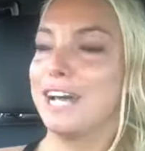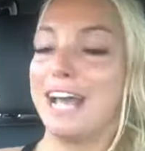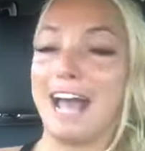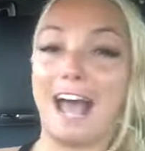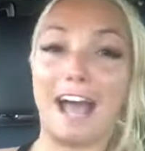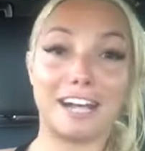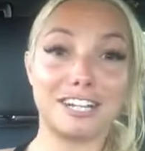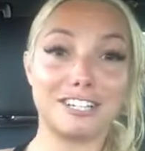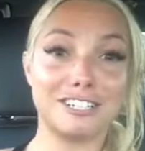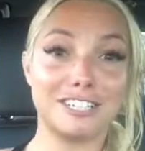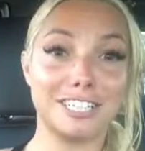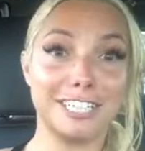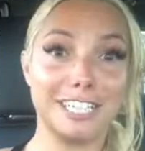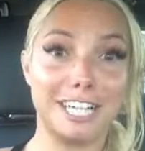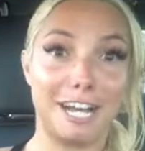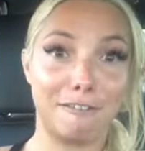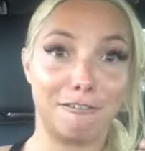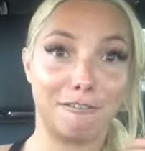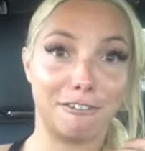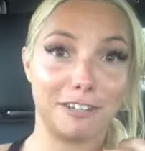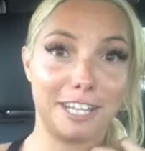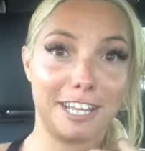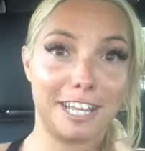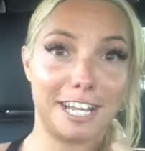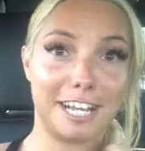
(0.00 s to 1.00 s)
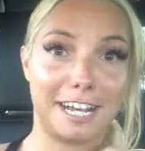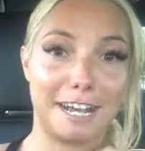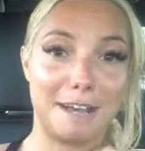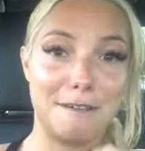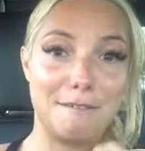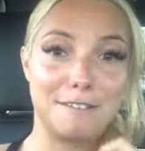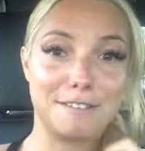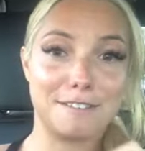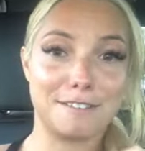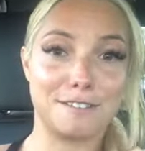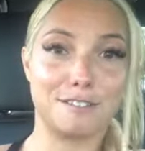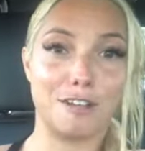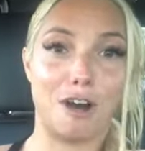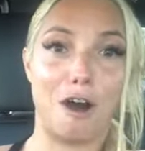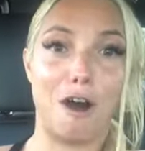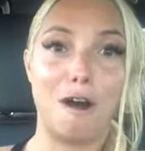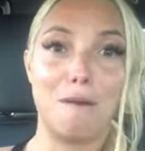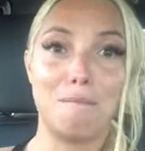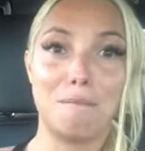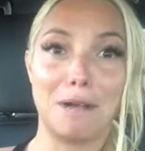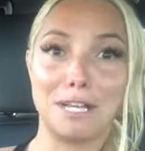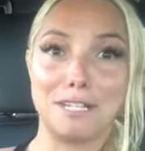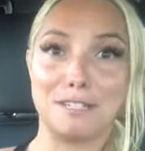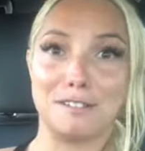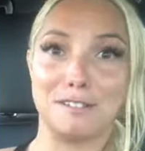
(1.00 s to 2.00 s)
actually, I feel like I saw
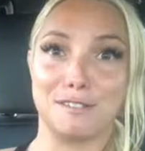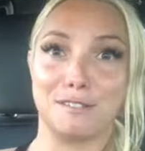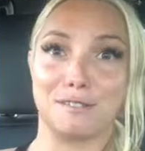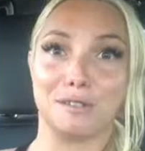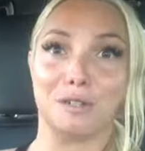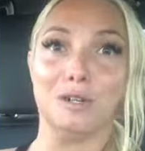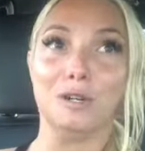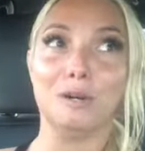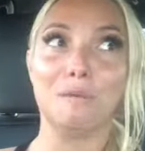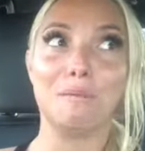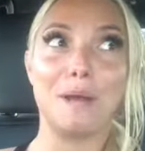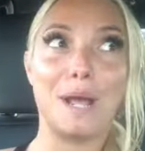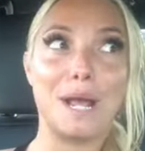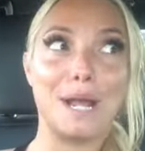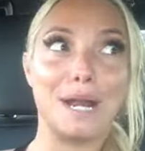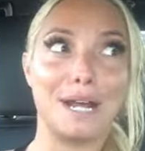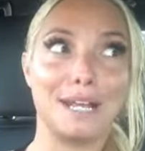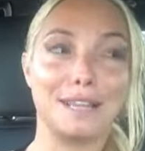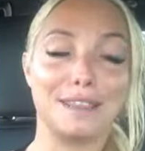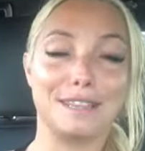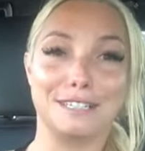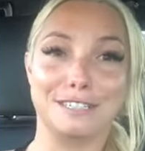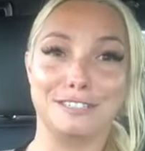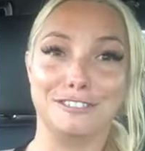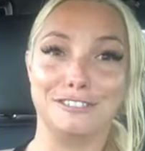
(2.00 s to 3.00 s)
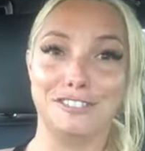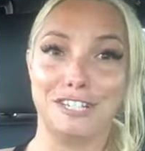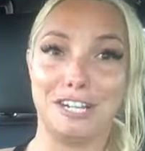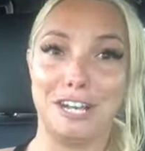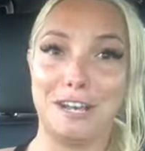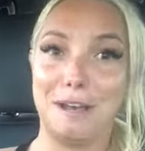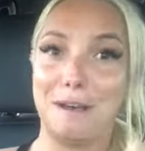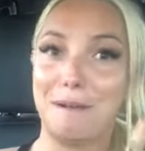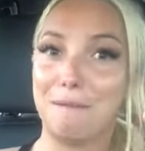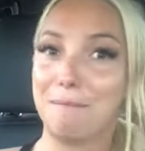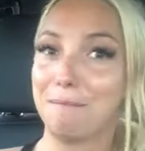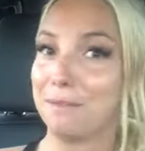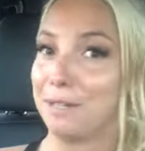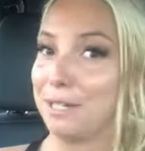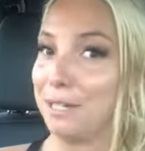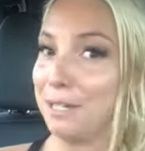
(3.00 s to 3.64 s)
my soulmate at the gym,